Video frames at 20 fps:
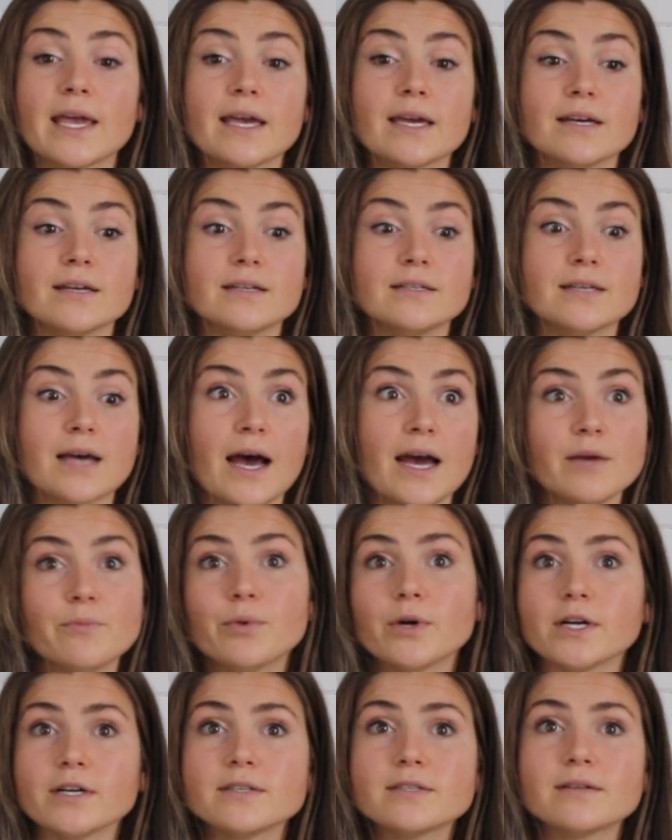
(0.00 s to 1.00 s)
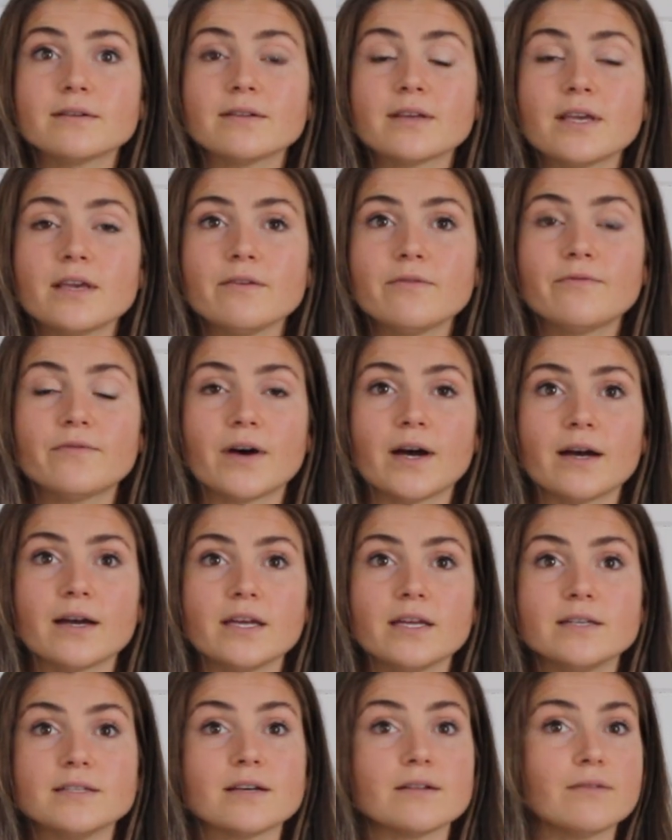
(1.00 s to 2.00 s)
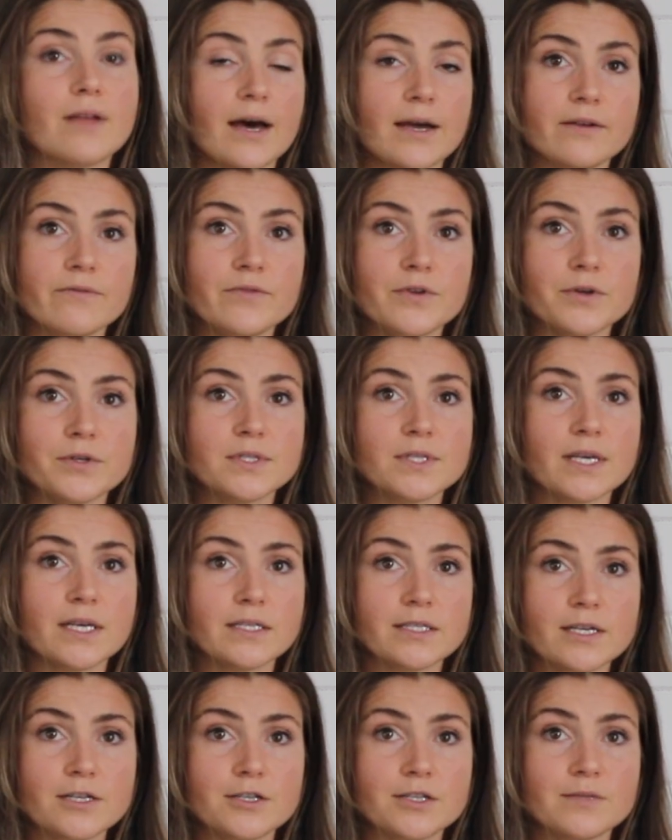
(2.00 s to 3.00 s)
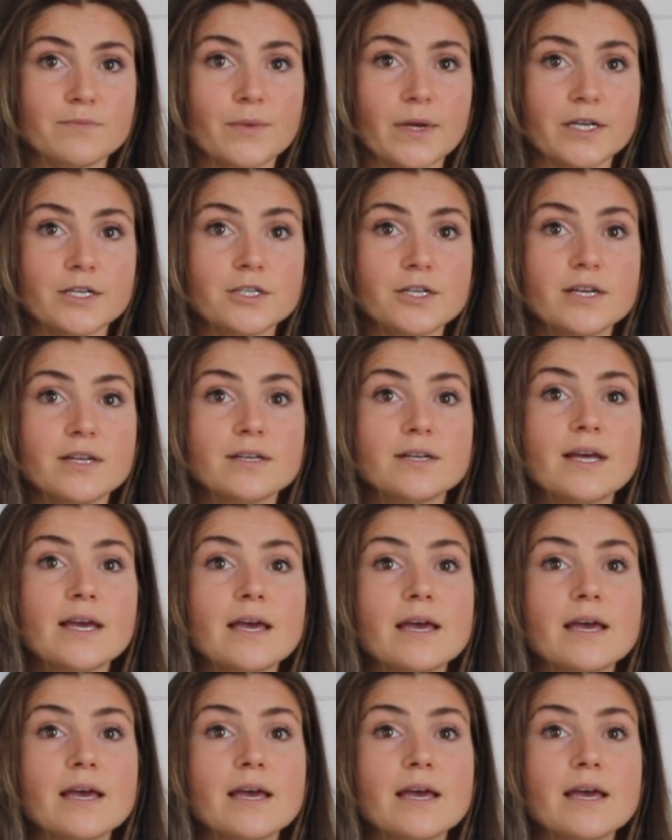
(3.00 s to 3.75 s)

And I personally find a lot of those things I just mentioned